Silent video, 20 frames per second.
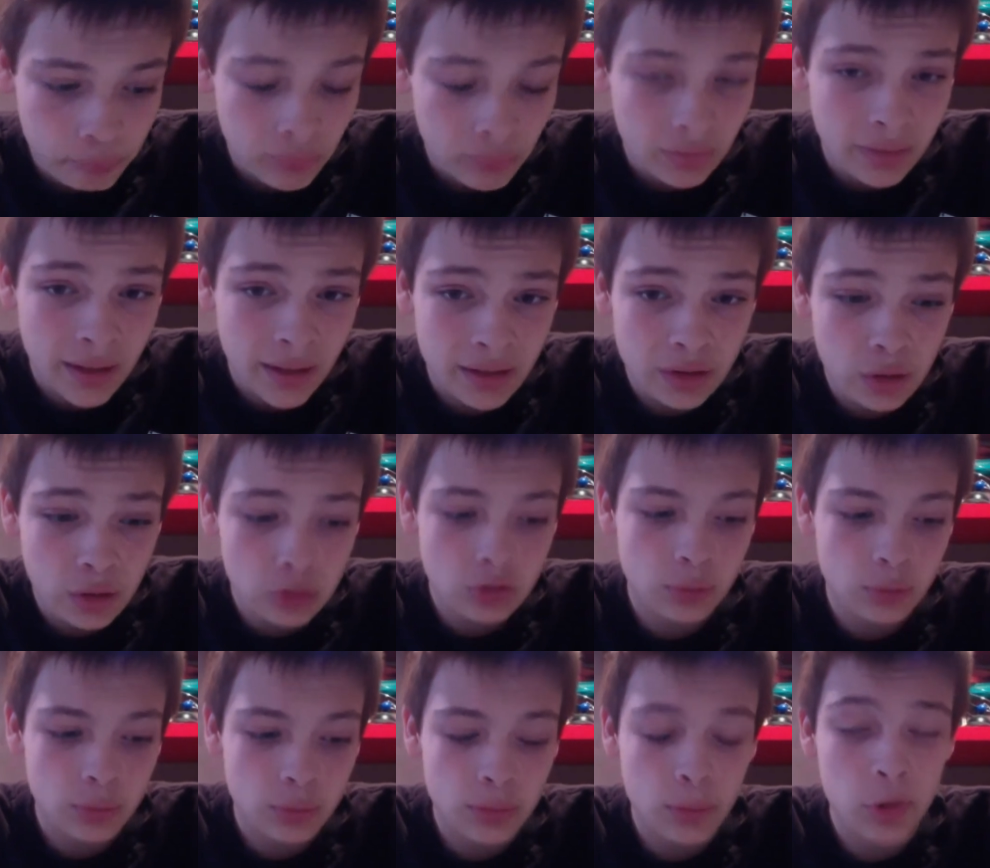that's also
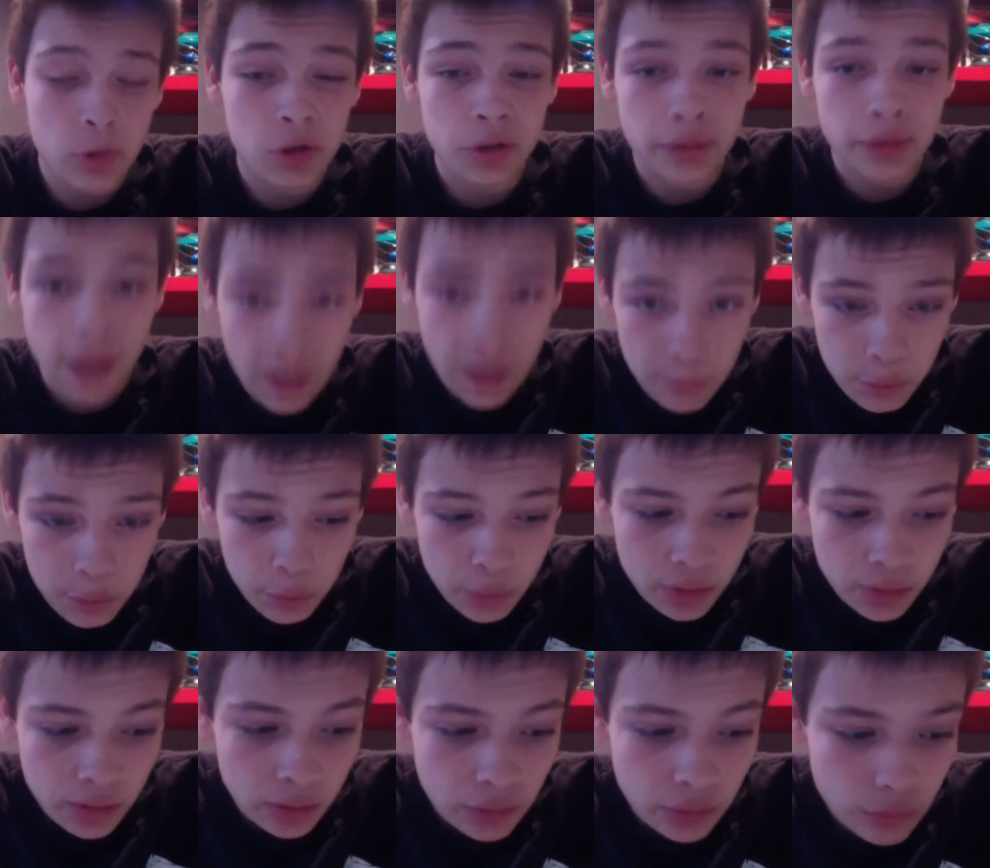pretty much a tie between
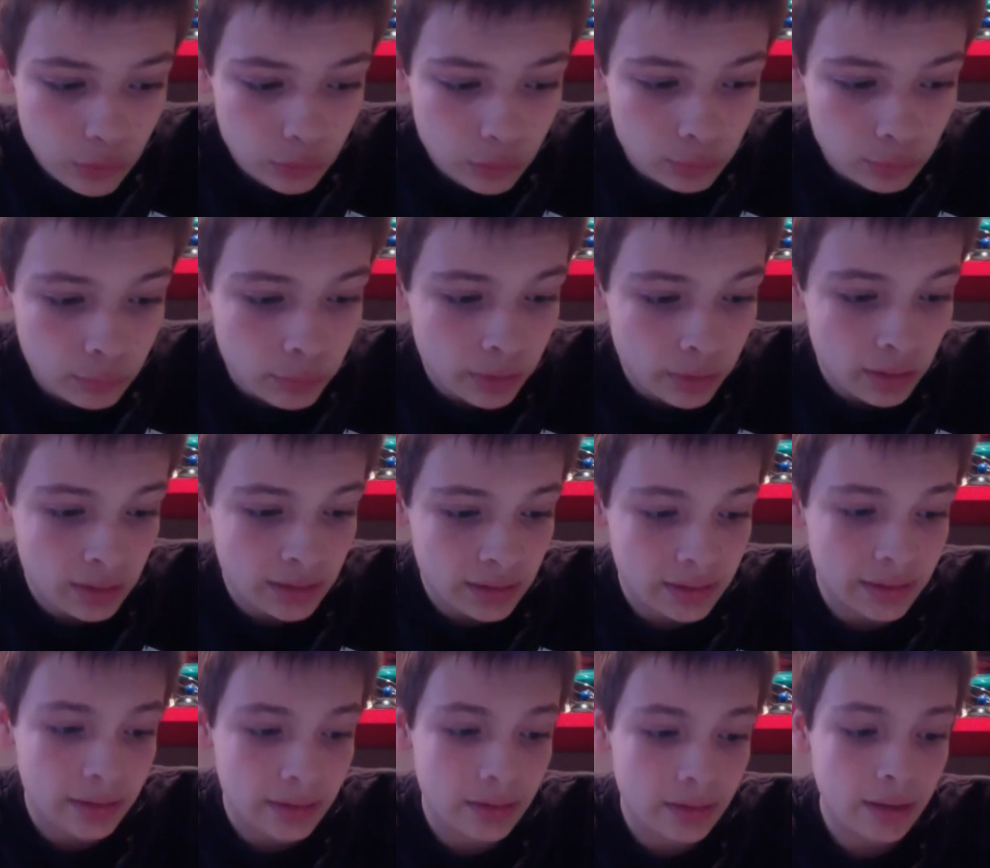the two because
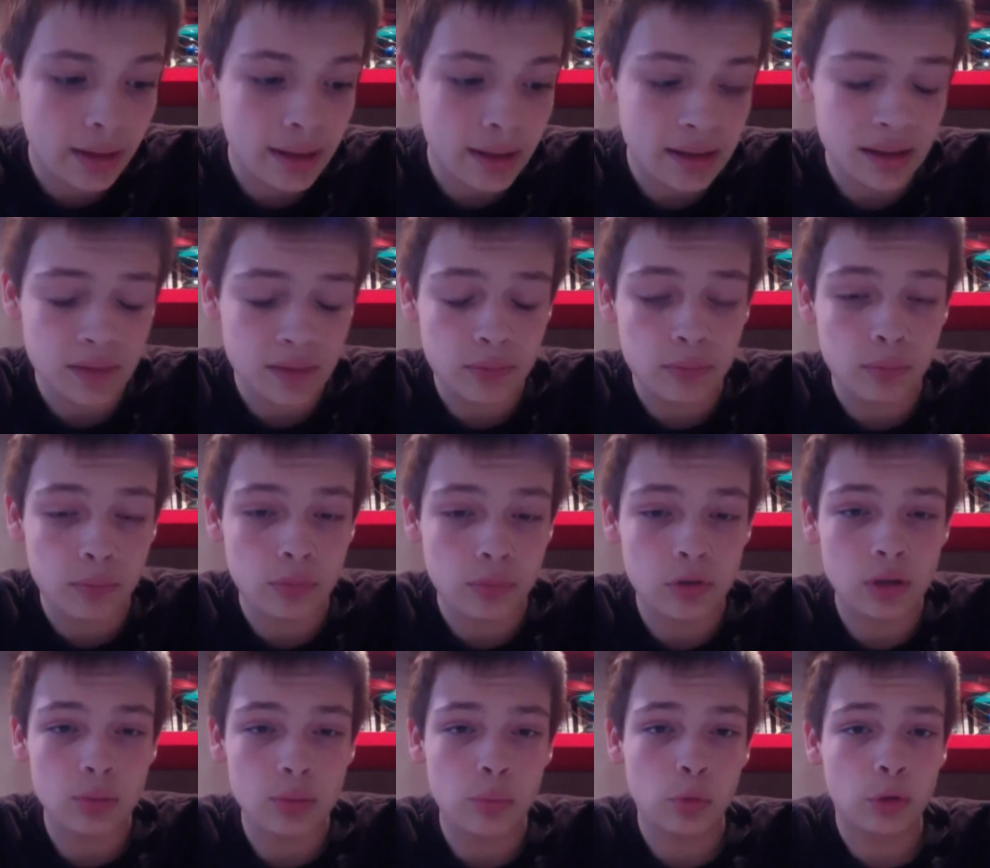the A7
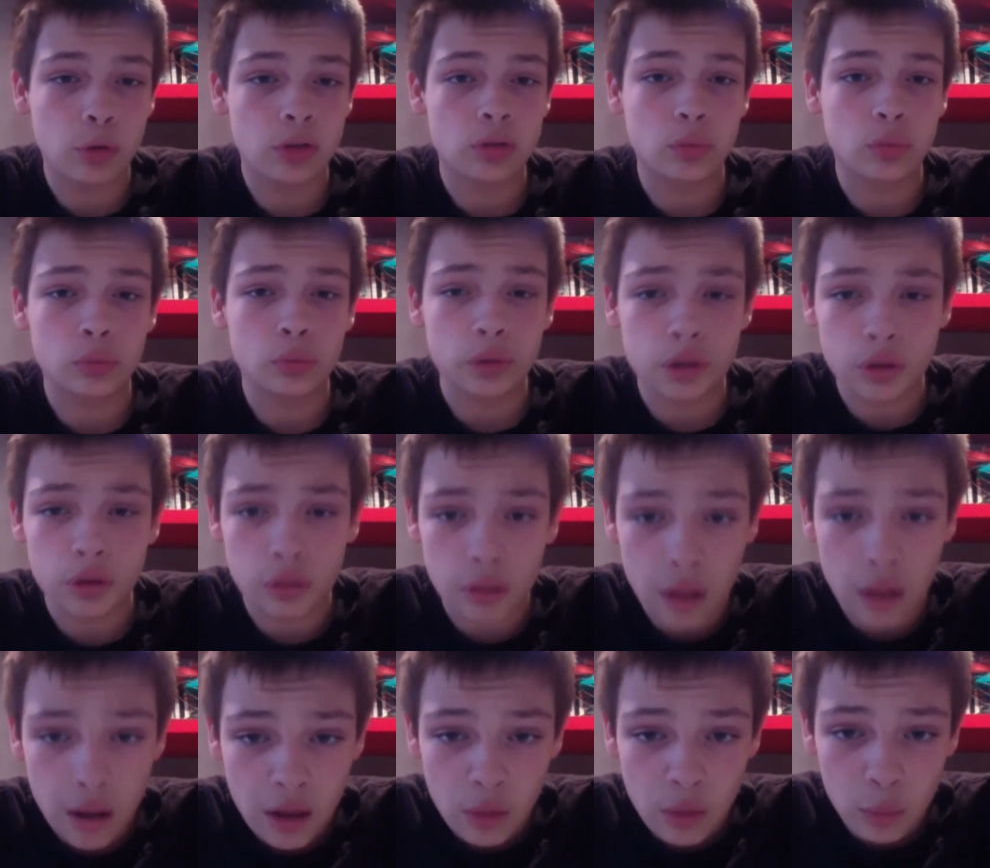chip works really good
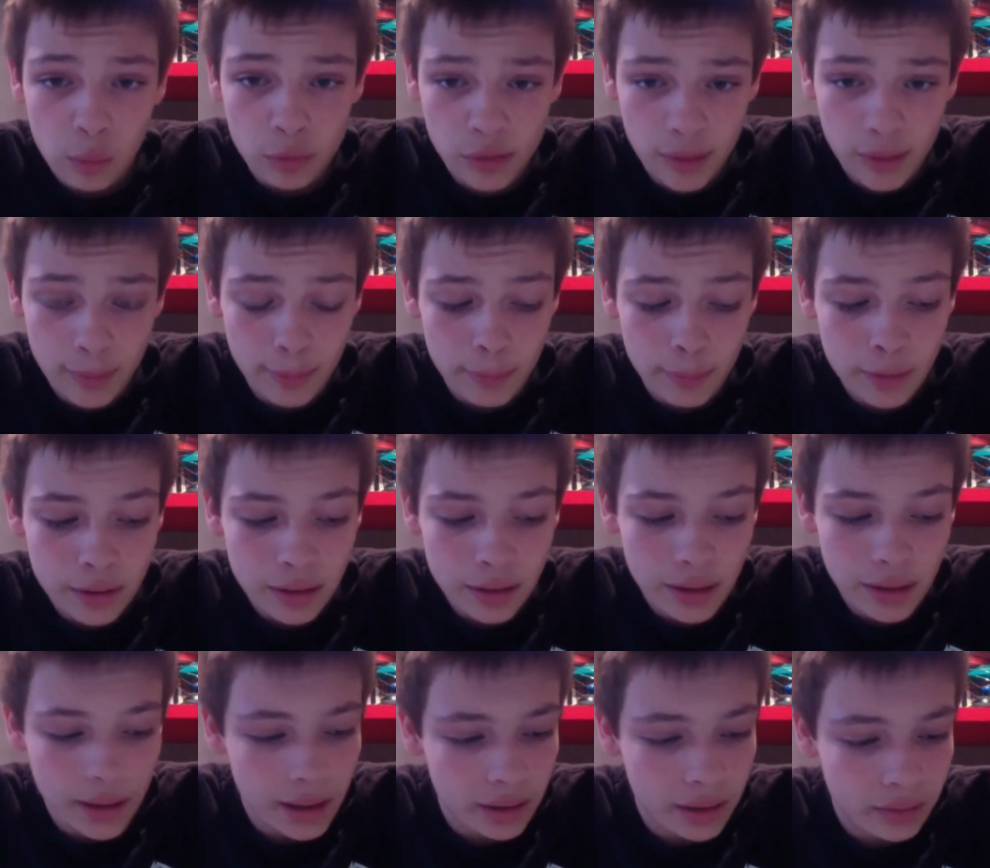with having Mini
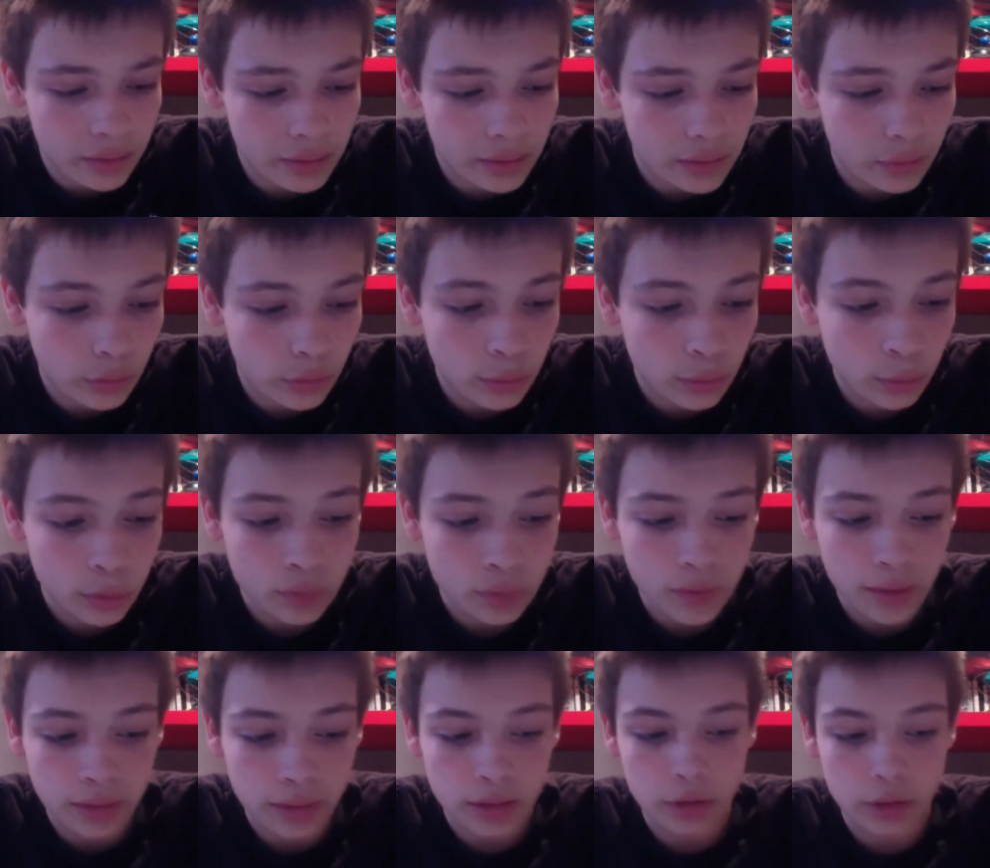and the 1.5
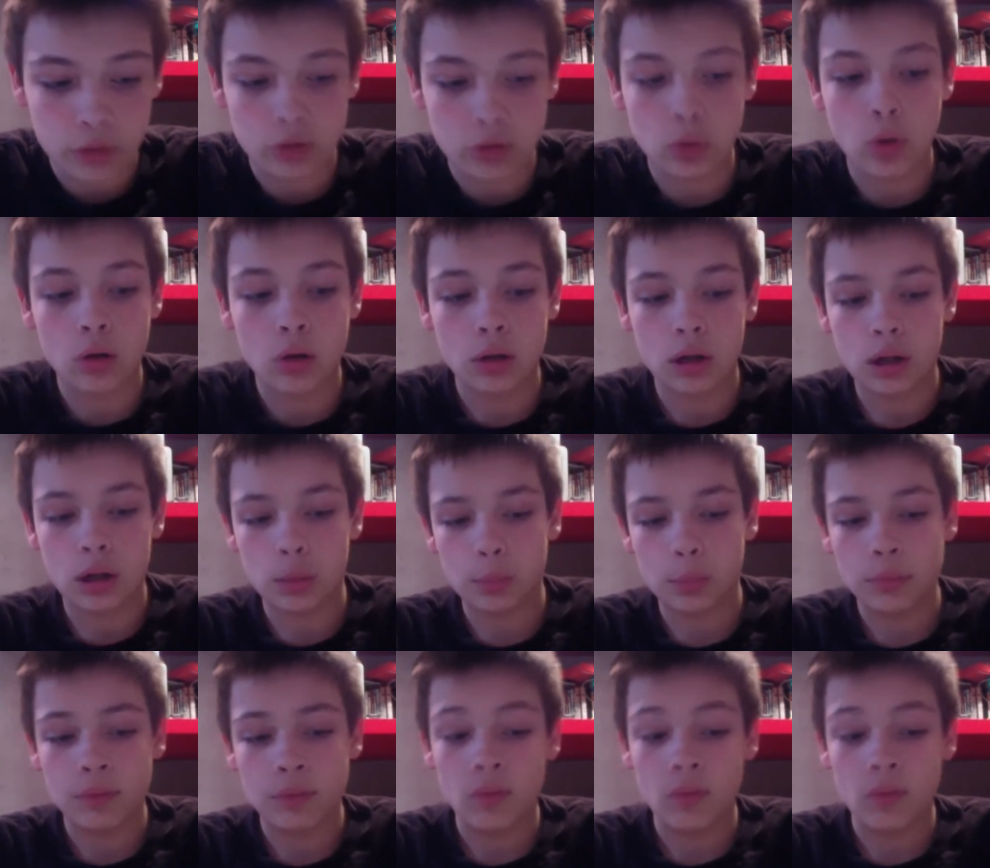GHz Qualcomm